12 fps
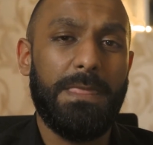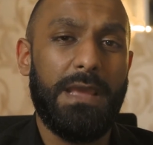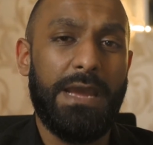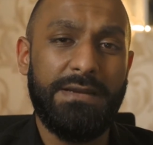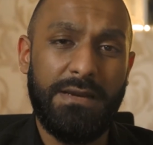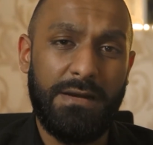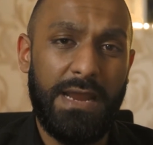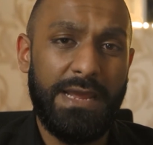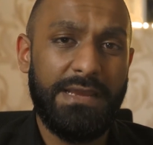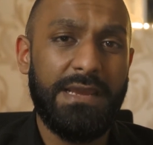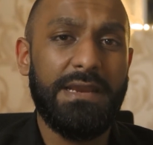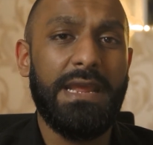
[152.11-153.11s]
I didn't
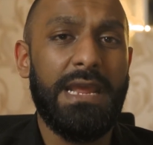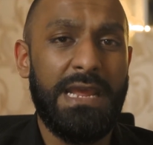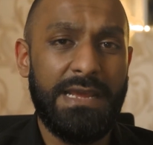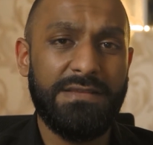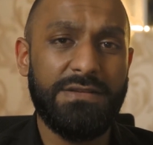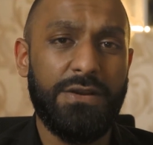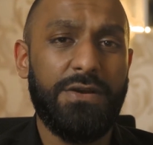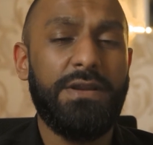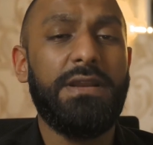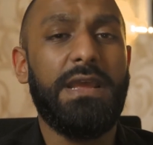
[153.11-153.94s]
like it. It is good.